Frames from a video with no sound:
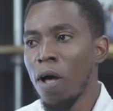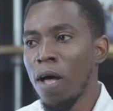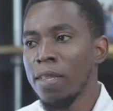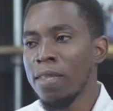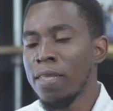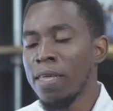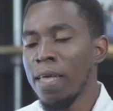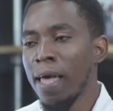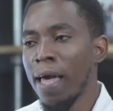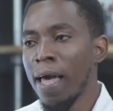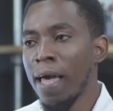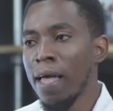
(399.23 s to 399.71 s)

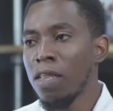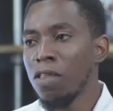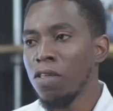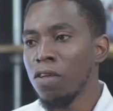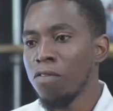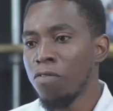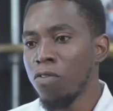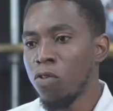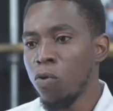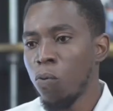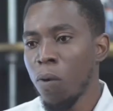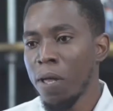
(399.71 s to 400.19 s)
The end
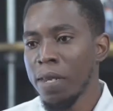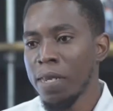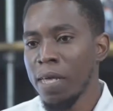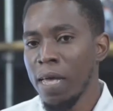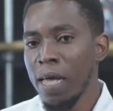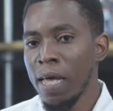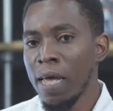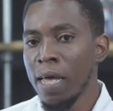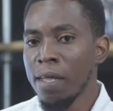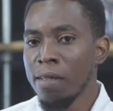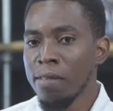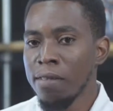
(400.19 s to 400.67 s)
of
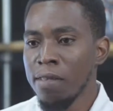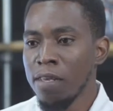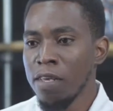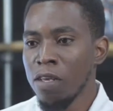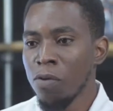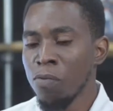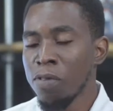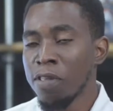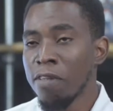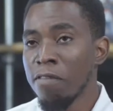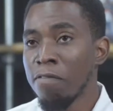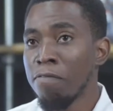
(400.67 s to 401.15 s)

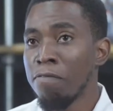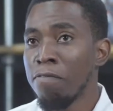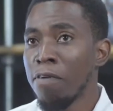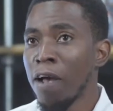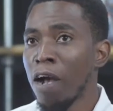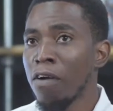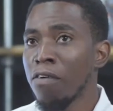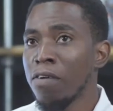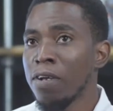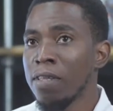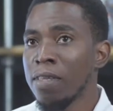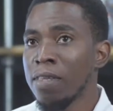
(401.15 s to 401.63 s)
2018 was a
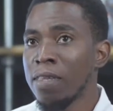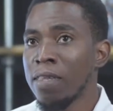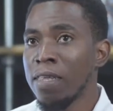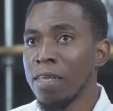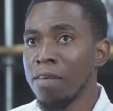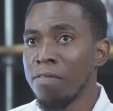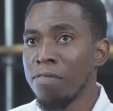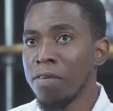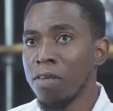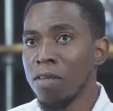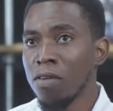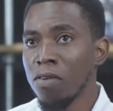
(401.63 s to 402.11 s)
very
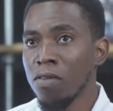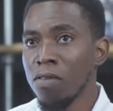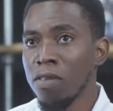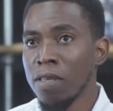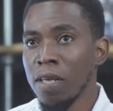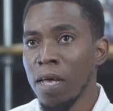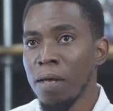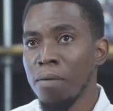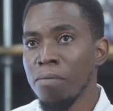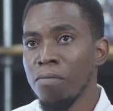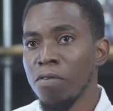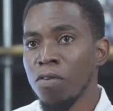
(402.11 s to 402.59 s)
difficult
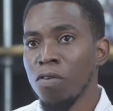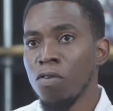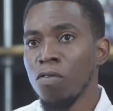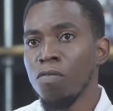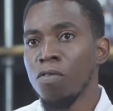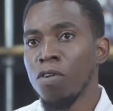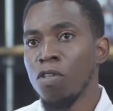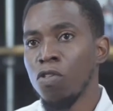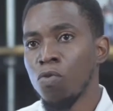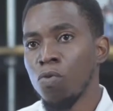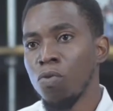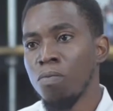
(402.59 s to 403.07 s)
time for new
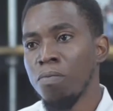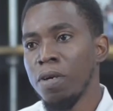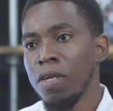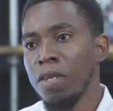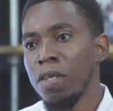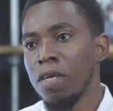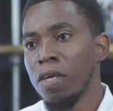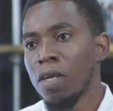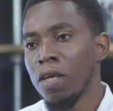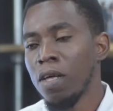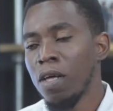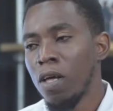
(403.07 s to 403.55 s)
visual
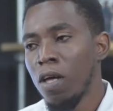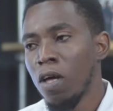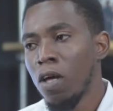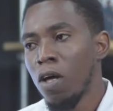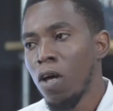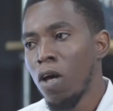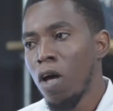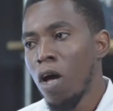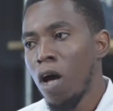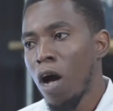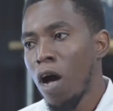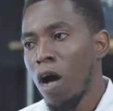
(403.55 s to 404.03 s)
media.
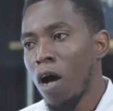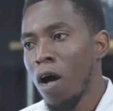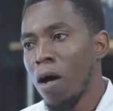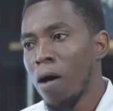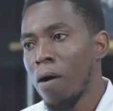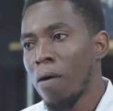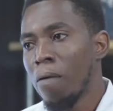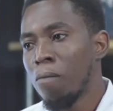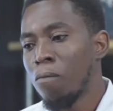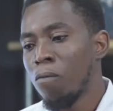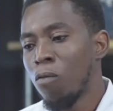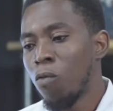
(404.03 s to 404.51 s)

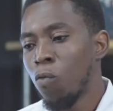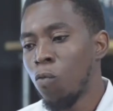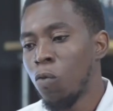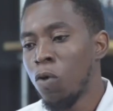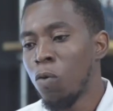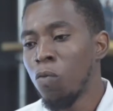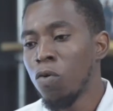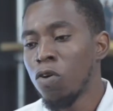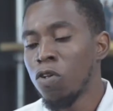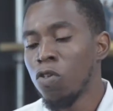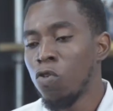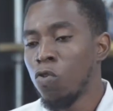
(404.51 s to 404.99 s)

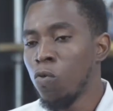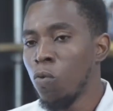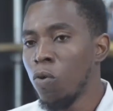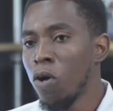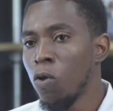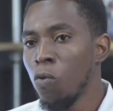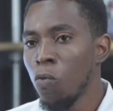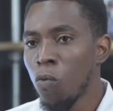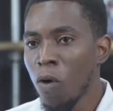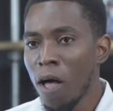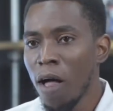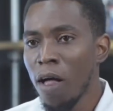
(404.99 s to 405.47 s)
We were
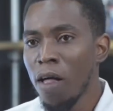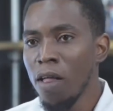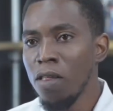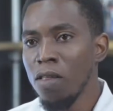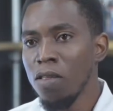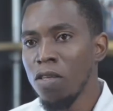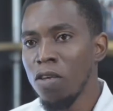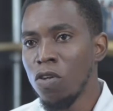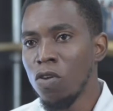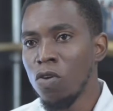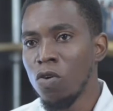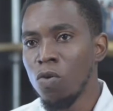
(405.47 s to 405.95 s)
doing
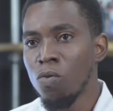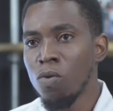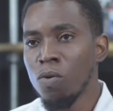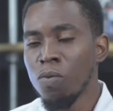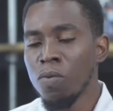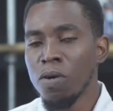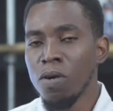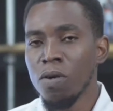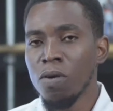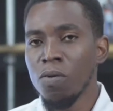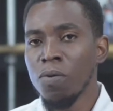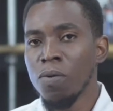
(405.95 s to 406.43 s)
well, we
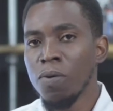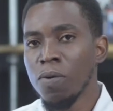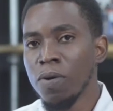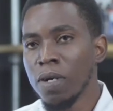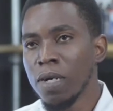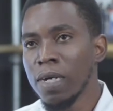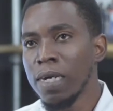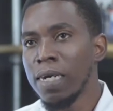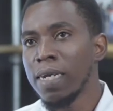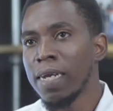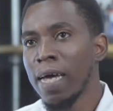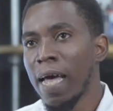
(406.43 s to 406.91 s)
were
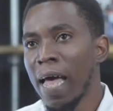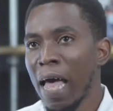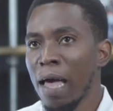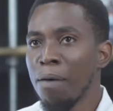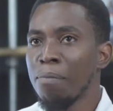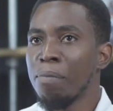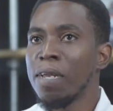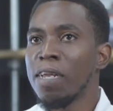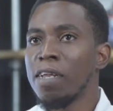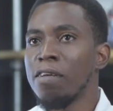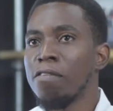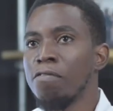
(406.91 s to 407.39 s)
kind of
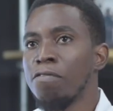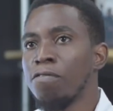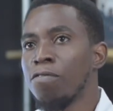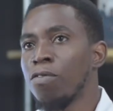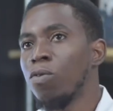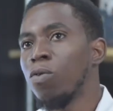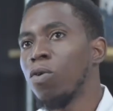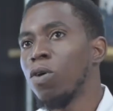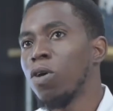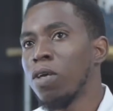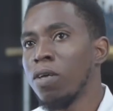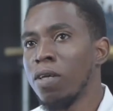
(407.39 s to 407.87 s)
ebbing and
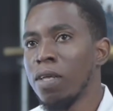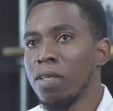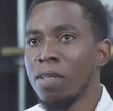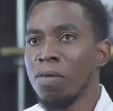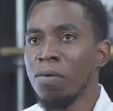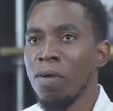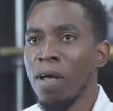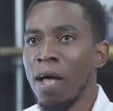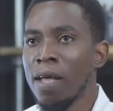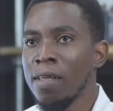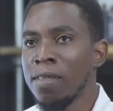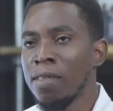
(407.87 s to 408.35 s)
flowing
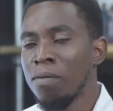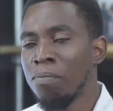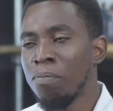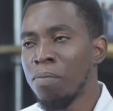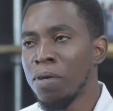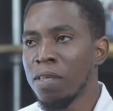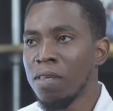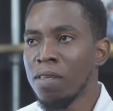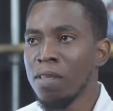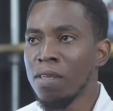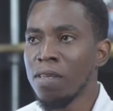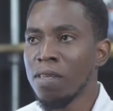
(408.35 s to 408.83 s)
as the
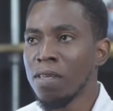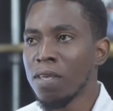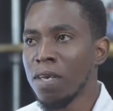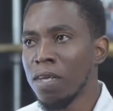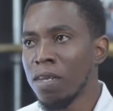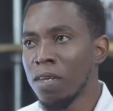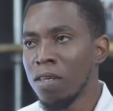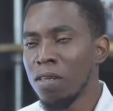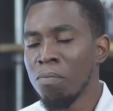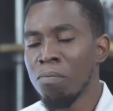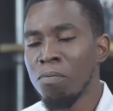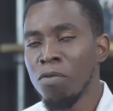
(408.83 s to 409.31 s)
business
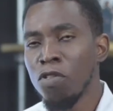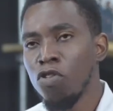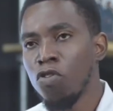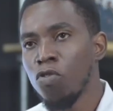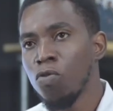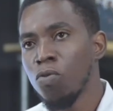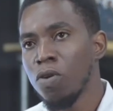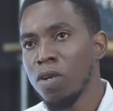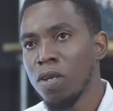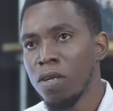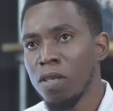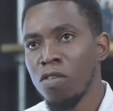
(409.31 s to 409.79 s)
kind of
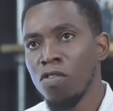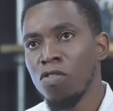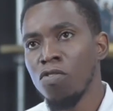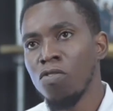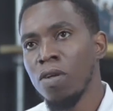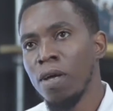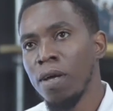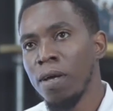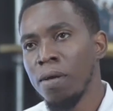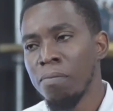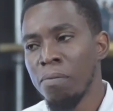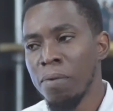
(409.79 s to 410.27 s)
matured
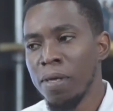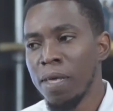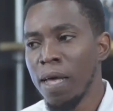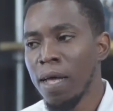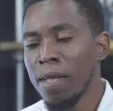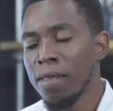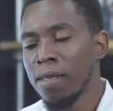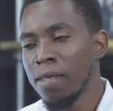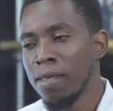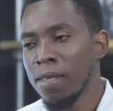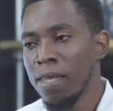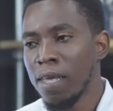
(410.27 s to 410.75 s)
and
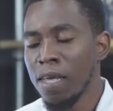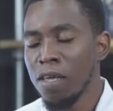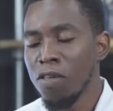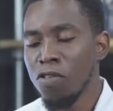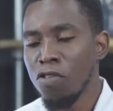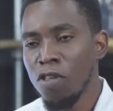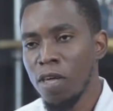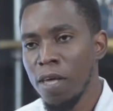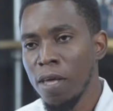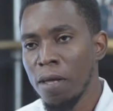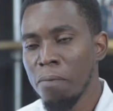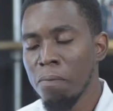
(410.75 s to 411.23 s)
began to take
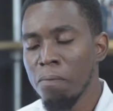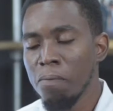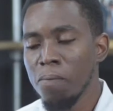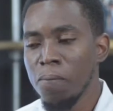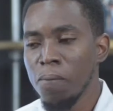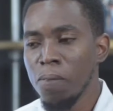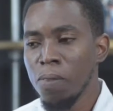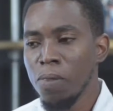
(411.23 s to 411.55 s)
shape.